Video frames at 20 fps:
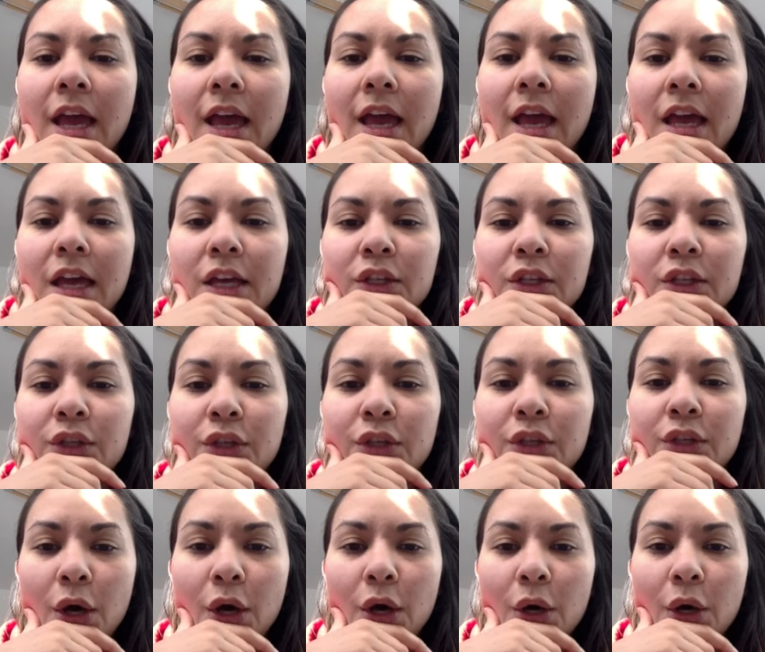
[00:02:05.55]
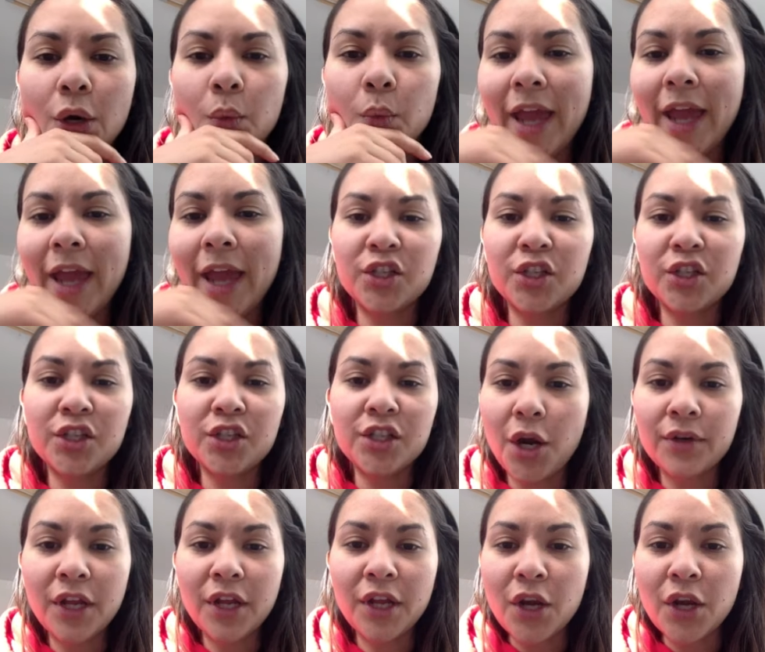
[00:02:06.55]
So we actually already
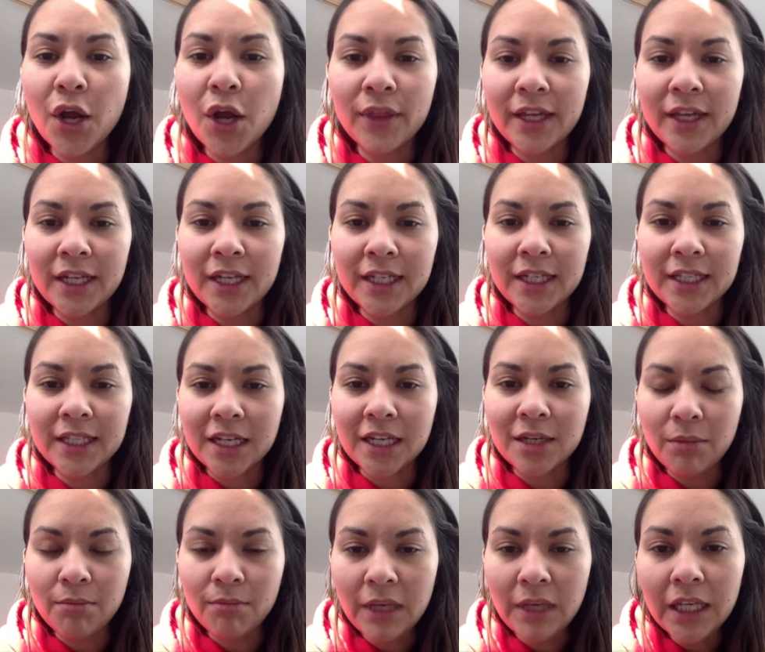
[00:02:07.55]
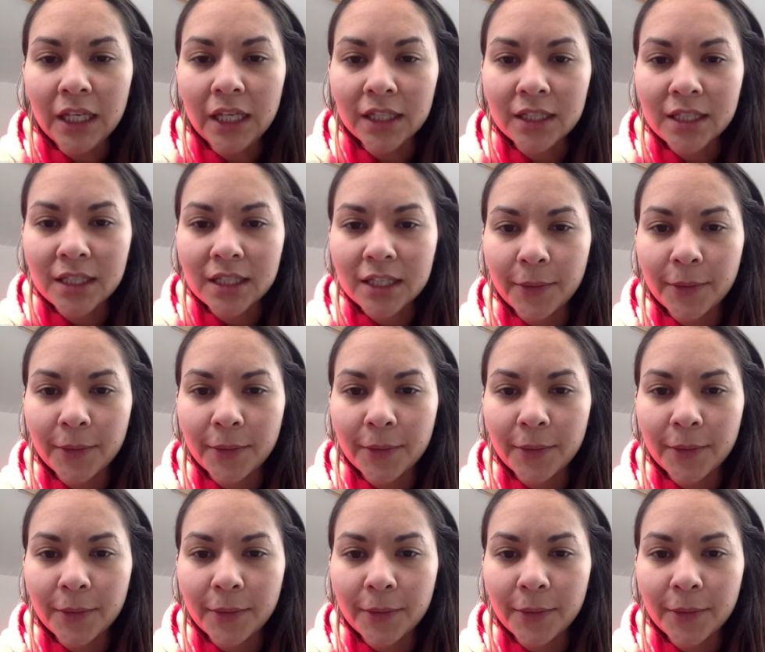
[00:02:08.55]
know that it's going to be mis,